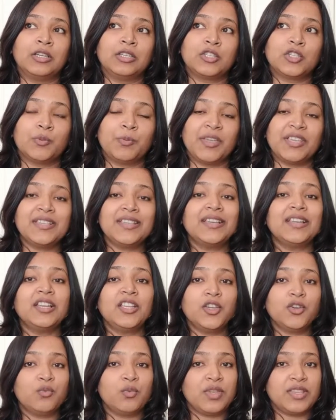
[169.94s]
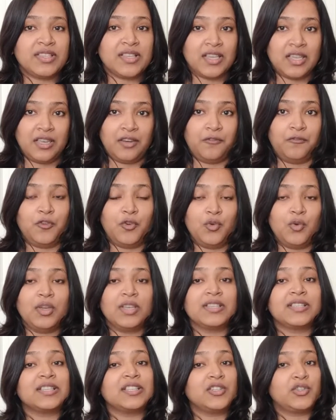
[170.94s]
So basically your visa interview
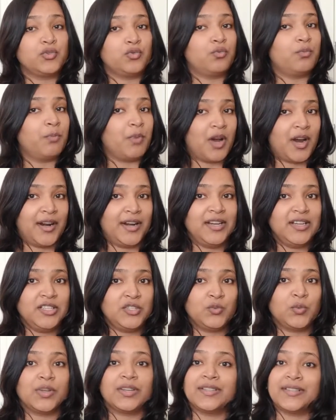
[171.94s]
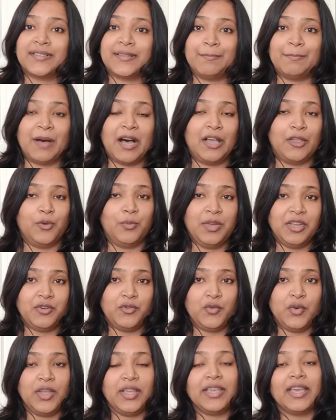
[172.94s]
is in 2 parts. One is the
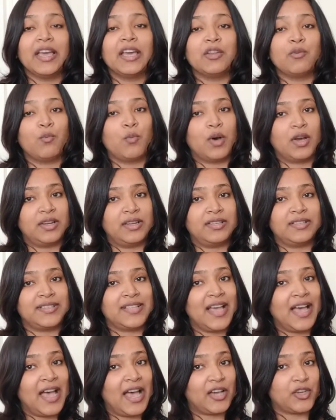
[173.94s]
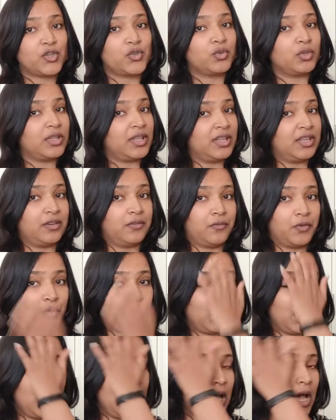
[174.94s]
biometric and one is the actual
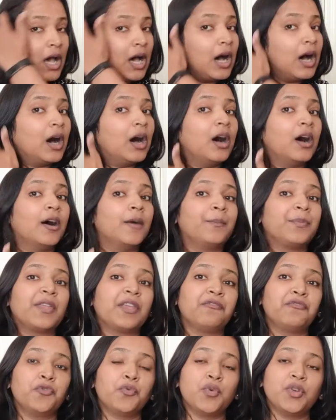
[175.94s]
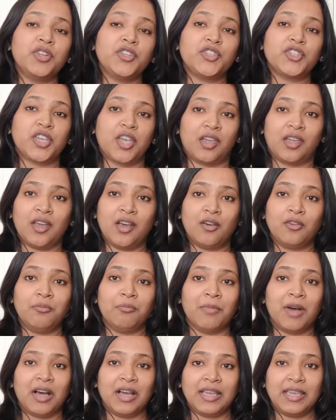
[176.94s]
interview. If you want to check
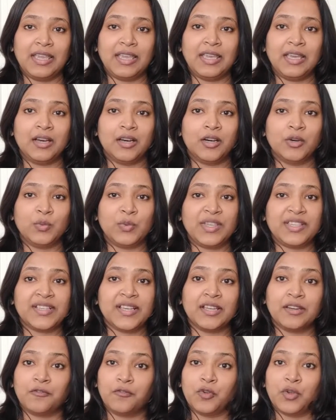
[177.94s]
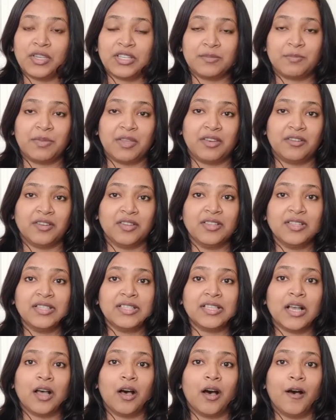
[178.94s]
out my visa interview
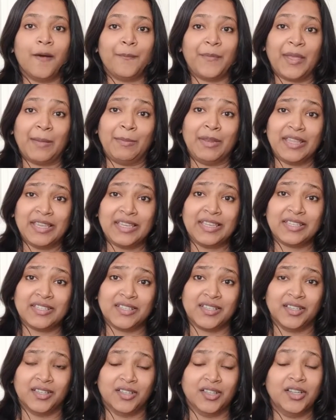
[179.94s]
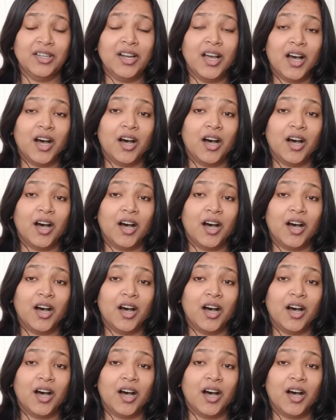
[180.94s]
experience, I'm linking it here.